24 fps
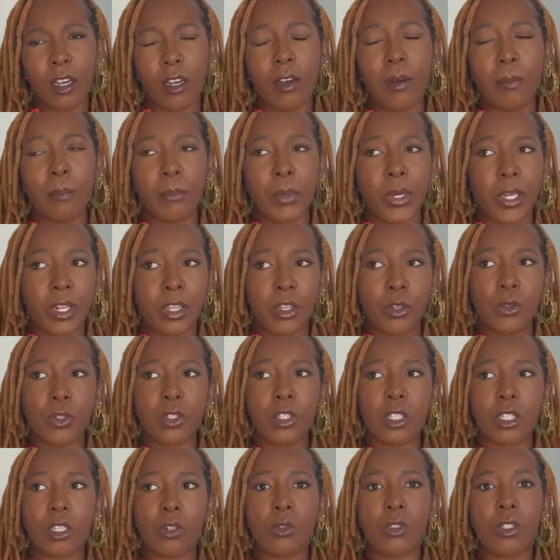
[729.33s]
but it was
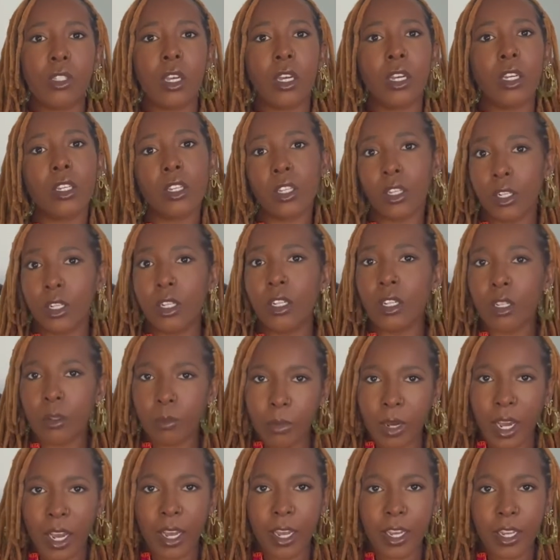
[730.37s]
a good
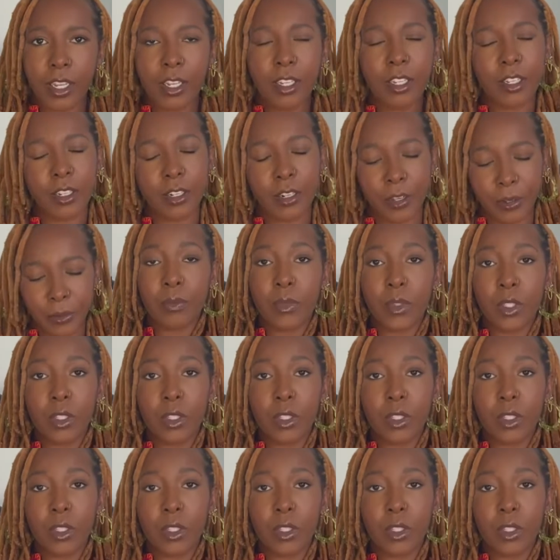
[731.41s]
goodbye, you know.